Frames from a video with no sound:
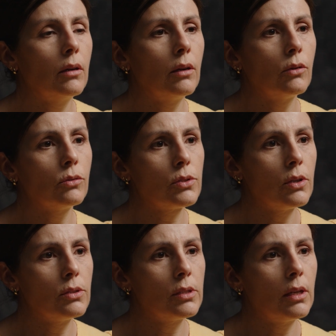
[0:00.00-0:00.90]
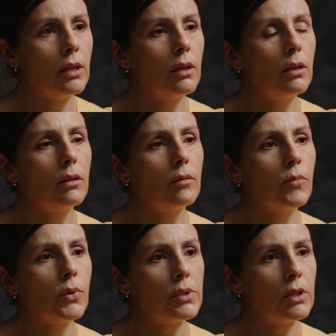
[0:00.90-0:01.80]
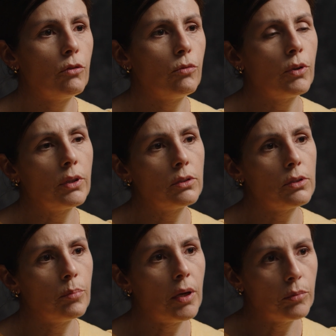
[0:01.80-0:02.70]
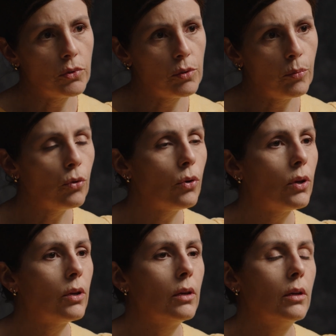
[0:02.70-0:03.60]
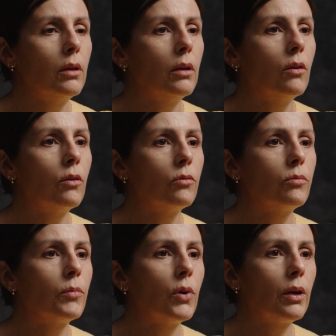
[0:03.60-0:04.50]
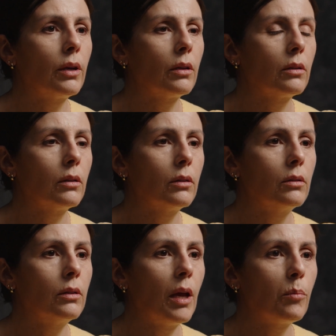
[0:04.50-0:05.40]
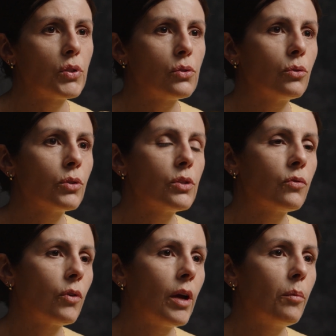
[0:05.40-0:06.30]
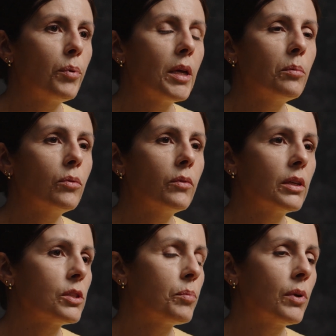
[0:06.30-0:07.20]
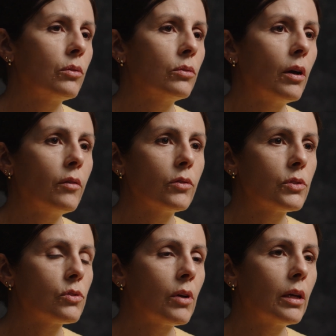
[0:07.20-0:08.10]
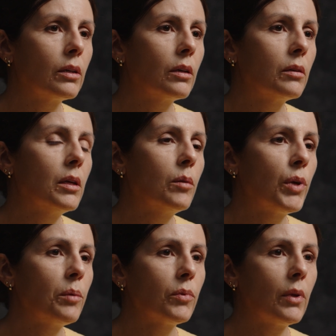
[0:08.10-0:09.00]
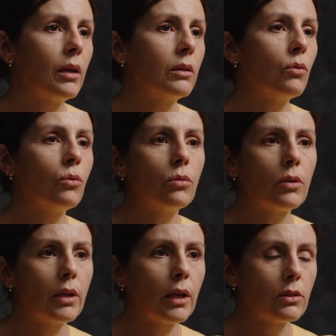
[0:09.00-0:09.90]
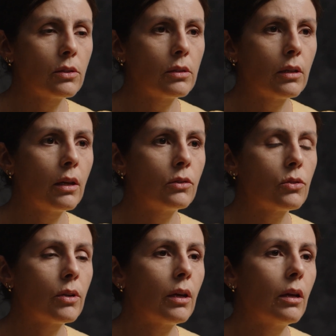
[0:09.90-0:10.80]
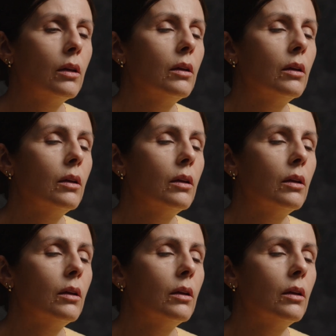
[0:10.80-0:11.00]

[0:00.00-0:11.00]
I also see myself wanting to publish a book of my Neampa stories for our people. They're spread all over Australia. People aren't all connected to country.